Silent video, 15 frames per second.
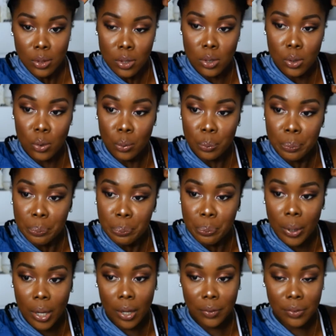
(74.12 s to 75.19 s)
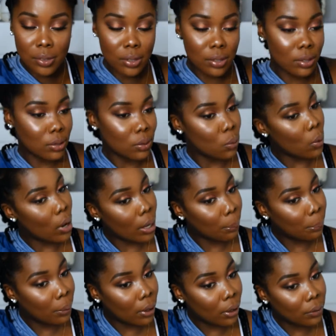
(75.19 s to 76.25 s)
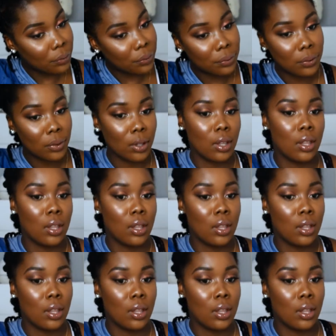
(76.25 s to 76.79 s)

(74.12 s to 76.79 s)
two puffs, one puff.